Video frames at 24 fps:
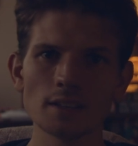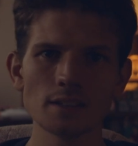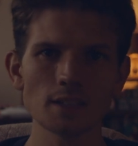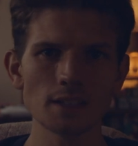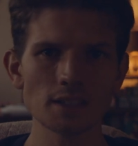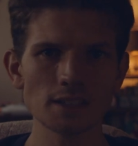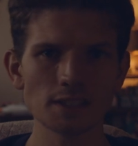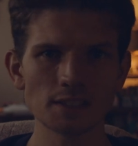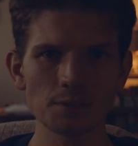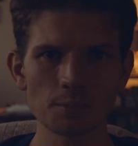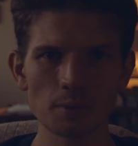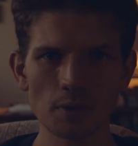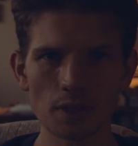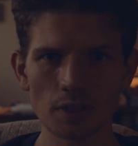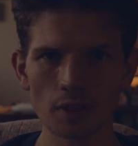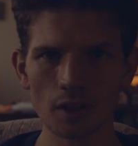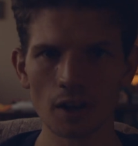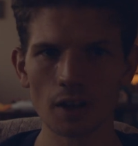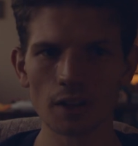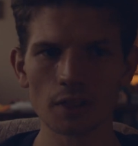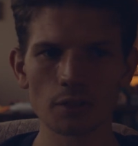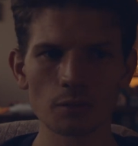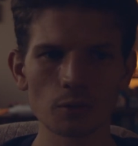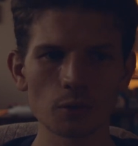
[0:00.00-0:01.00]
needing to be
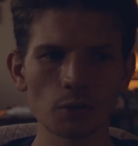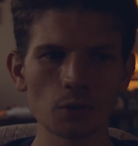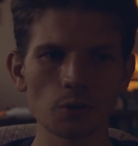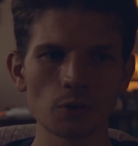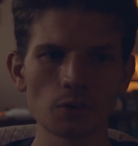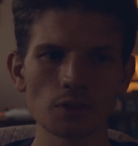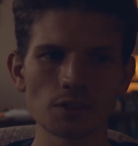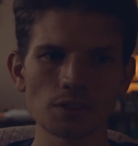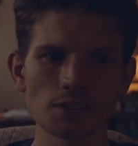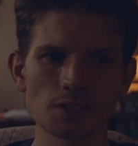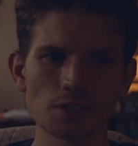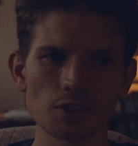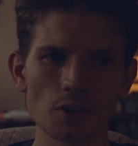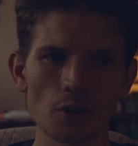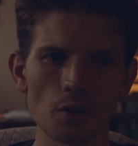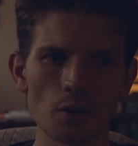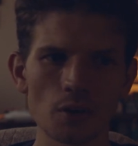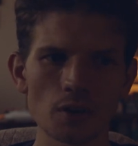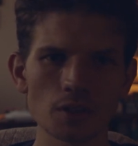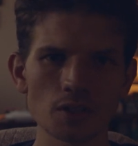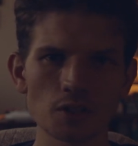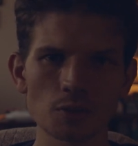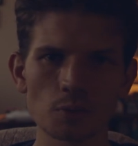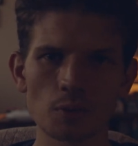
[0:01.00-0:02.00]
thought through, and
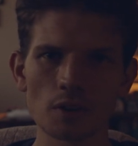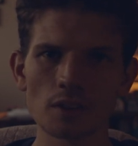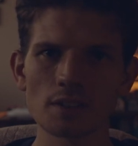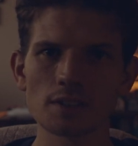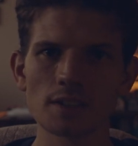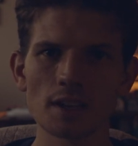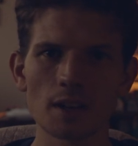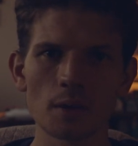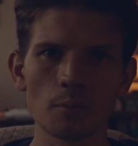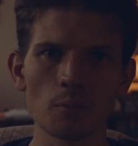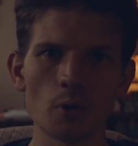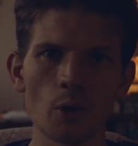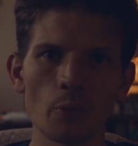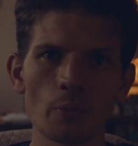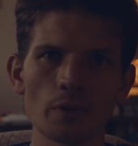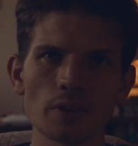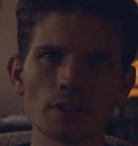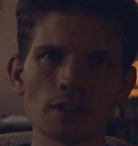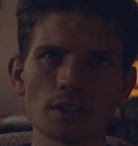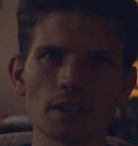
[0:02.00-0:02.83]
so I just wanted to take a moment